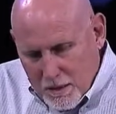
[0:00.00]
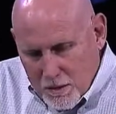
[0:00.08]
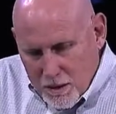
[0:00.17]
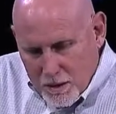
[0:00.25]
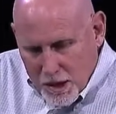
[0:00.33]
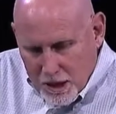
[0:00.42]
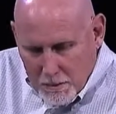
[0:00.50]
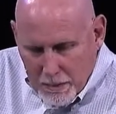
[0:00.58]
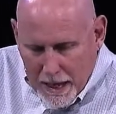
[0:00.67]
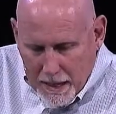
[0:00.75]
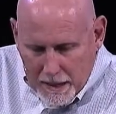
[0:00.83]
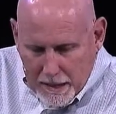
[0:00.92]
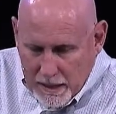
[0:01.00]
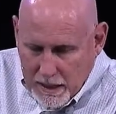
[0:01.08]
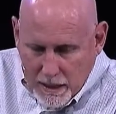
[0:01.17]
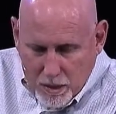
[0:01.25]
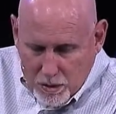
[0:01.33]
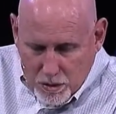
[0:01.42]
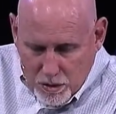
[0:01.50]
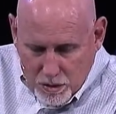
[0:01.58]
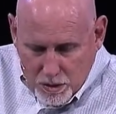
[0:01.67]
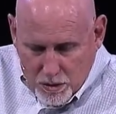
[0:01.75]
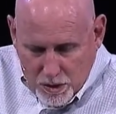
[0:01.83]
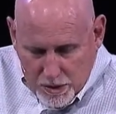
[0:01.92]
When you think about it, and I know you
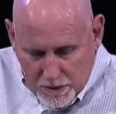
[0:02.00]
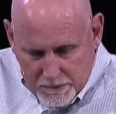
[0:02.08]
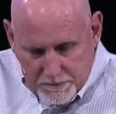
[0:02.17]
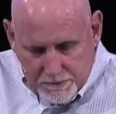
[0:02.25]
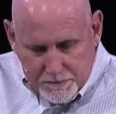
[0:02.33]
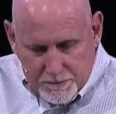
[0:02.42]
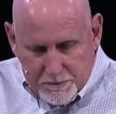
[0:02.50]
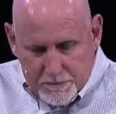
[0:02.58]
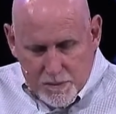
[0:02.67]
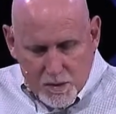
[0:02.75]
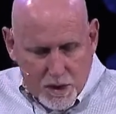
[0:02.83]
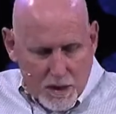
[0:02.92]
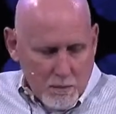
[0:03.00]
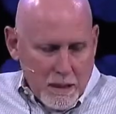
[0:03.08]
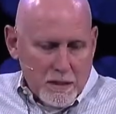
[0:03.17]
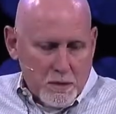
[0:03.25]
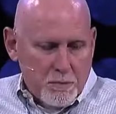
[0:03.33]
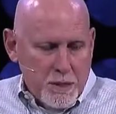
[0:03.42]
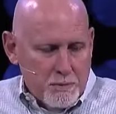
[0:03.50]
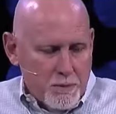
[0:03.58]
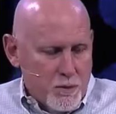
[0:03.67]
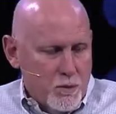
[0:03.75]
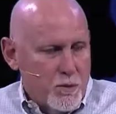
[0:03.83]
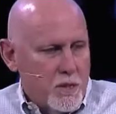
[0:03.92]
do, think about the
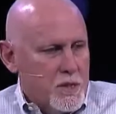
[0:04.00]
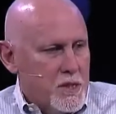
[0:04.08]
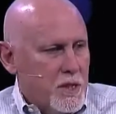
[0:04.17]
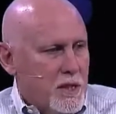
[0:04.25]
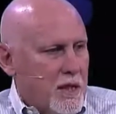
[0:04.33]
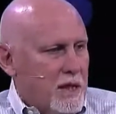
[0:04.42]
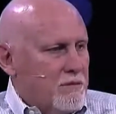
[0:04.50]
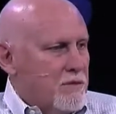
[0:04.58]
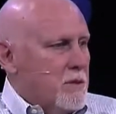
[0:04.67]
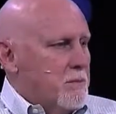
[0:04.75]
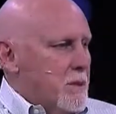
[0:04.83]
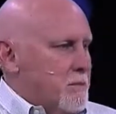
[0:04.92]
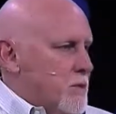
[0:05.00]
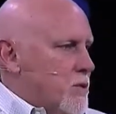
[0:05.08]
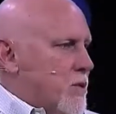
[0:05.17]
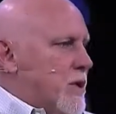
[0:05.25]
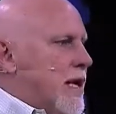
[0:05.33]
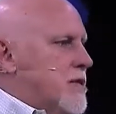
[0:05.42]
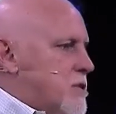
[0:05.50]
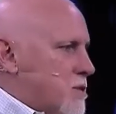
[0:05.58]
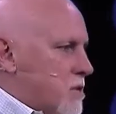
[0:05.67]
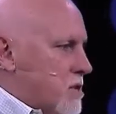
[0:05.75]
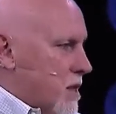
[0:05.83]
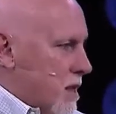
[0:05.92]
people who are easy to love and the people who are not
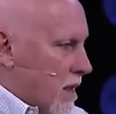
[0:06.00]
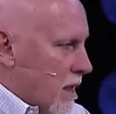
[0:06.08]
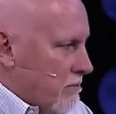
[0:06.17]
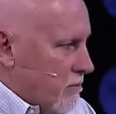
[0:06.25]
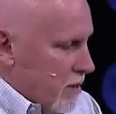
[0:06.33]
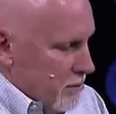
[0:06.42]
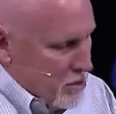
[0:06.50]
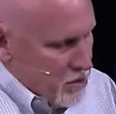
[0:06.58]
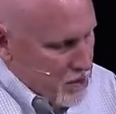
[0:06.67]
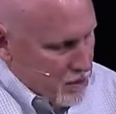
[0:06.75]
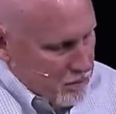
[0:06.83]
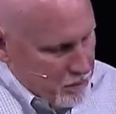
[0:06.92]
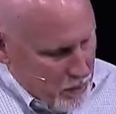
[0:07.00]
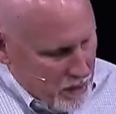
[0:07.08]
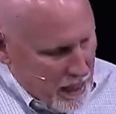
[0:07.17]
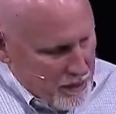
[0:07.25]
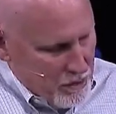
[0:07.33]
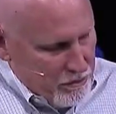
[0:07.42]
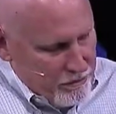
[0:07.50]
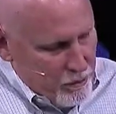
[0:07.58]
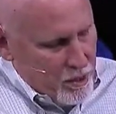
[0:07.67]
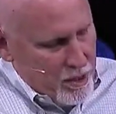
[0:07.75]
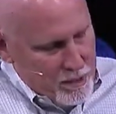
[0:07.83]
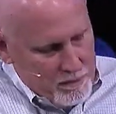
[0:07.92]
so easy to love. Let me just put it out there
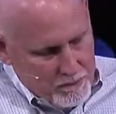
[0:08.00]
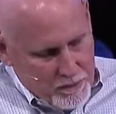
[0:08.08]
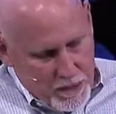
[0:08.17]
for you.